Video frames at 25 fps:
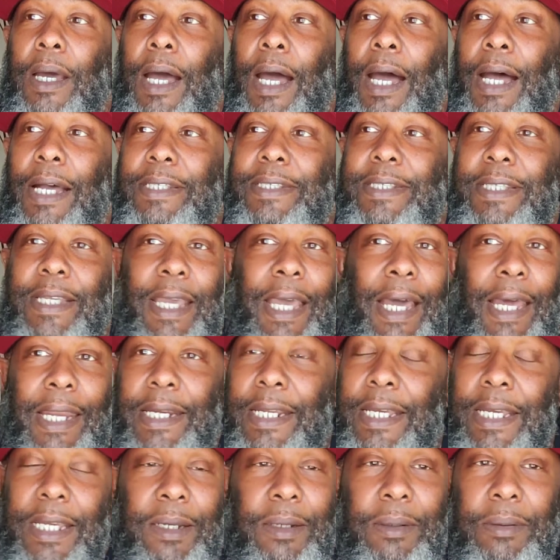I say I
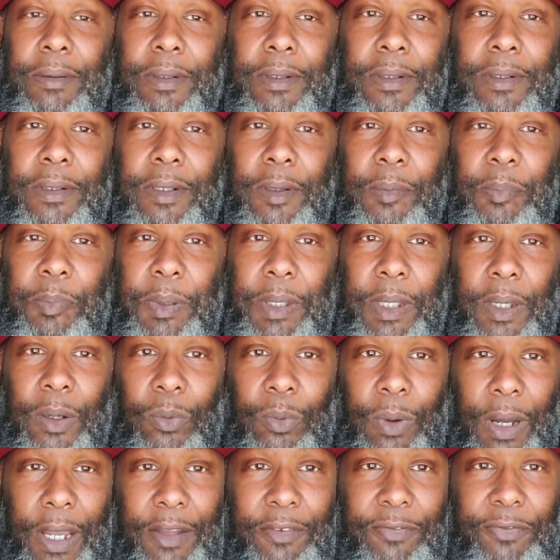need to be
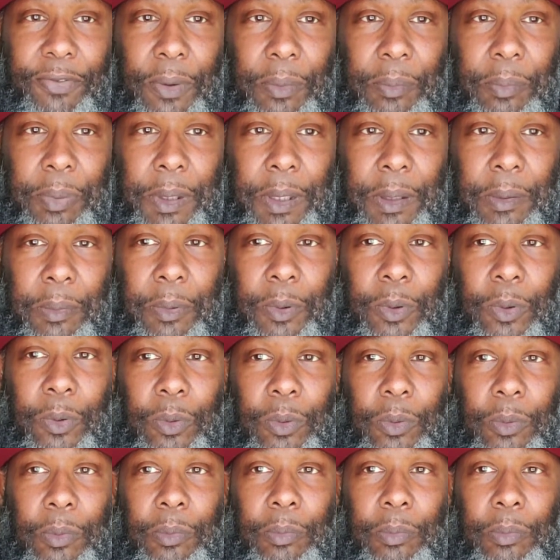away from people,